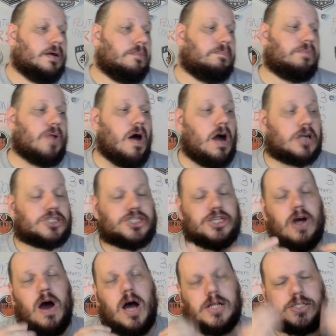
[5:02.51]
Block
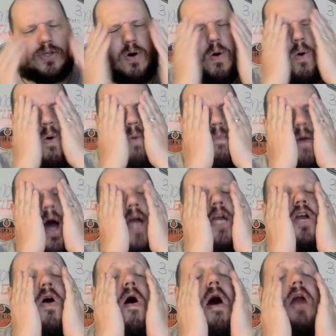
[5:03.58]
shots. Oh my
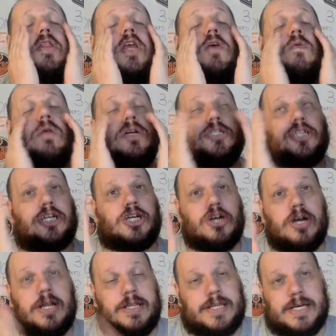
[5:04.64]
God, the Oilers are good
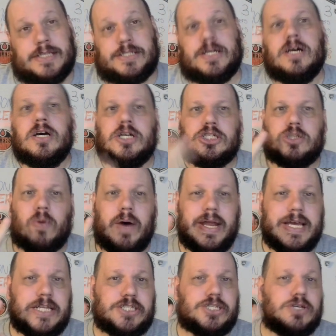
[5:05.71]
at this.
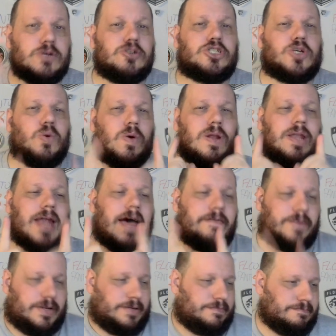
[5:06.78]
22 to 11
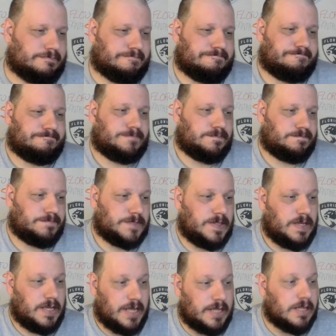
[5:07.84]

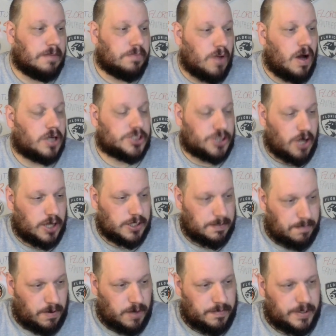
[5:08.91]
in the block shot
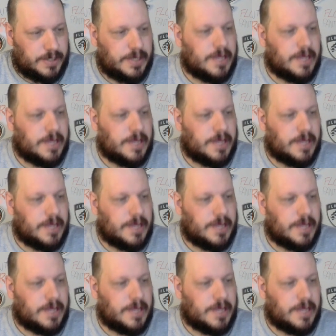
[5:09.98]
department.